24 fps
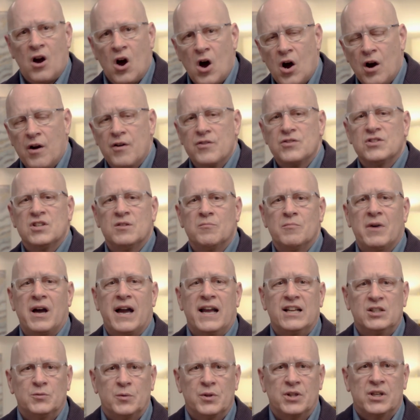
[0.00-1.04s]
hearts and
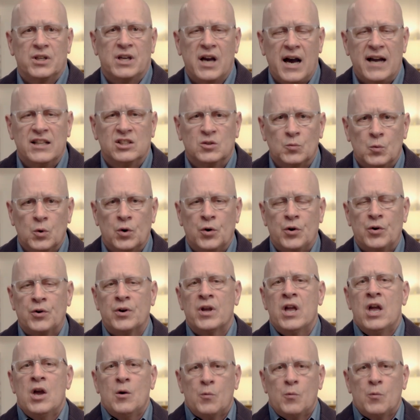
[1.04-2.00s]
minds with God's Word.